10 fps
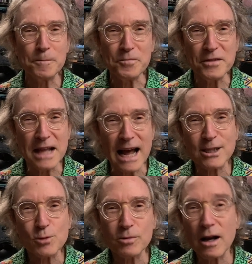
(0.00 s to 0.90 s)

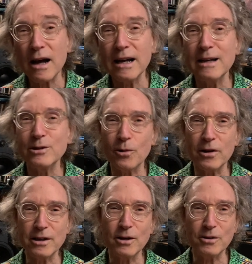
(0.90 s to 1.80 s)
That's what high-end
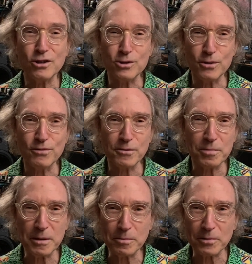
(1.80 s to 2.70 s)
audio can do for
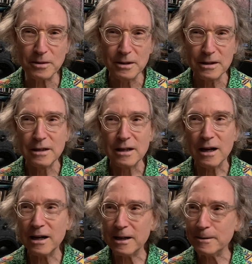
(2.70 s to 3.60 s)
people.
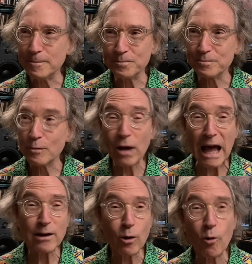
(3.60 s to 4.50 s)
And
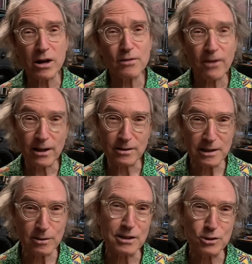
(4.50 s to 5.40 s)
audiophile
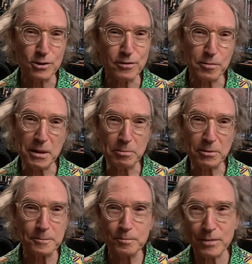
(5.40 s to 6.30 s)
gear can do for
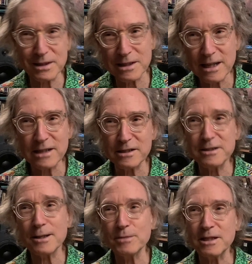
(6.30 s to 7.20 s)
people. But today, the
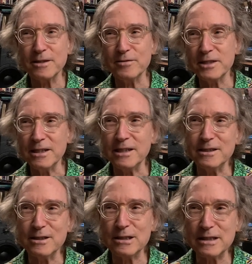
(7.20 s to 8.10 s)
subject of today
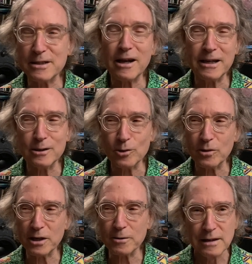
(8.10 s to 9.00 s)
is high-end
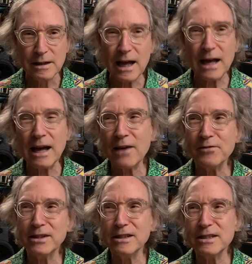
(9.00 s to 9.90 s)
audio.
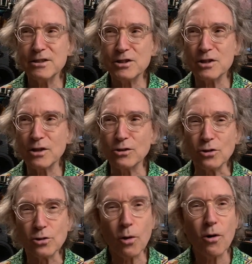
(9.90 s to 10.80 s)
Having these
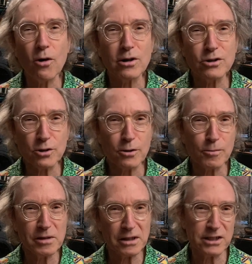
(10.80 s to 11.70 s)
long-term
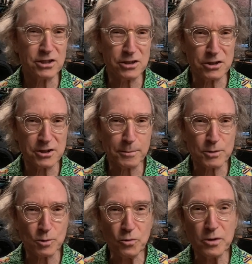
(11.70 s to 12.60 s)

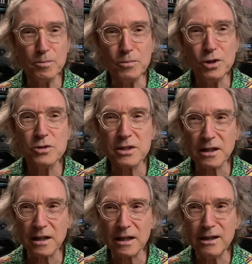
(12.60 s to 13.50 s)
relationships with
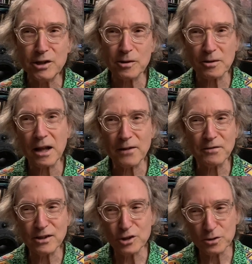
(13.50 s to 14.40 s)
music in your life
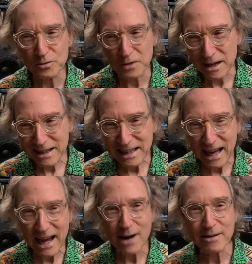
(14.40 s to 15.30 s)
that you've
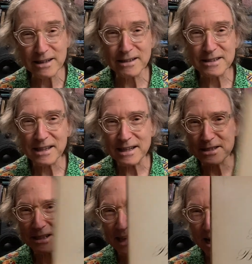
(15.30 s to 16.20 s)
carried, in this
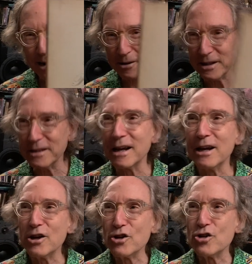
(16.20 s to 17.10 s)
case, carried
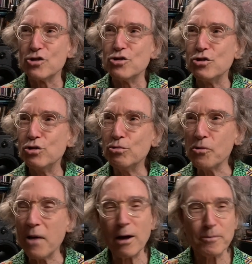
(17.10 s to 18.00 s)

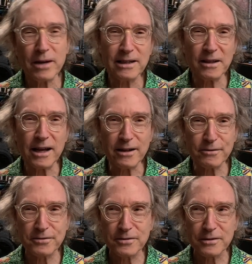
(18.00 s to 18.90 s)
throughout my
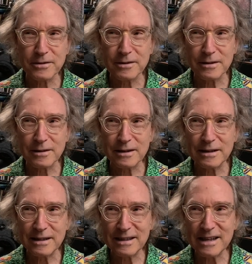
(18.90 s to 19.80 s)
life,
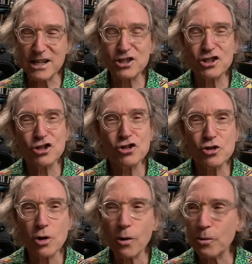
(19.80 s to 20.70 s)
it's just
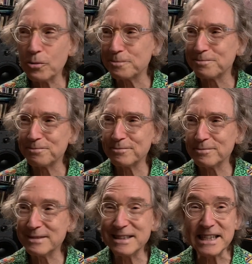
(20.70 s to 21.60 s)
so
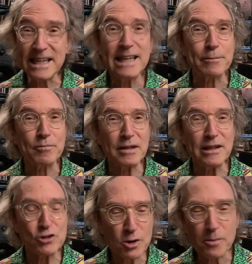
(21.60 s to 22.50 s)
deep.
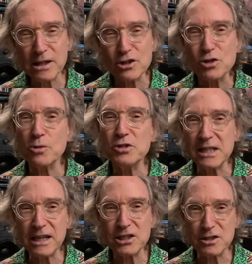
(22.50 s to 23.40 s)
There's so many
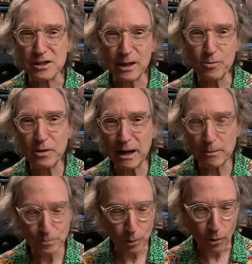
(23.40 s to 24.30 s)
associations, like when I
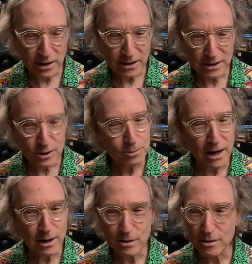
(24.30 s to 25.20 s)
bought this
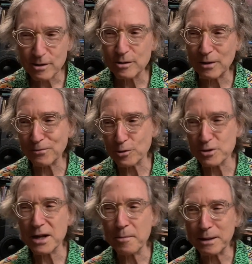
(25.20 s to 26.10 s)
record, the
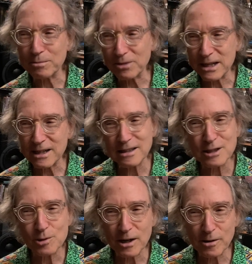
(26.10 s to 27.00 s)
first time I played
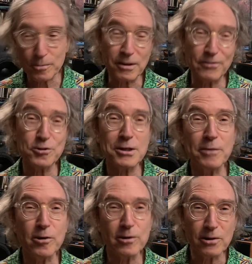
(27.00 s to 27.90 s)
this record, well, the first time
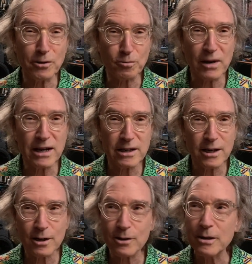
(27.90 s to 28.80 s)
I heard it on the
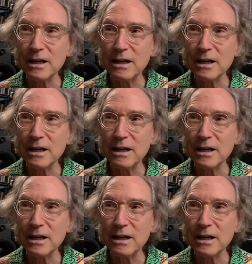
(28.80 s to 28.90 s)
radio,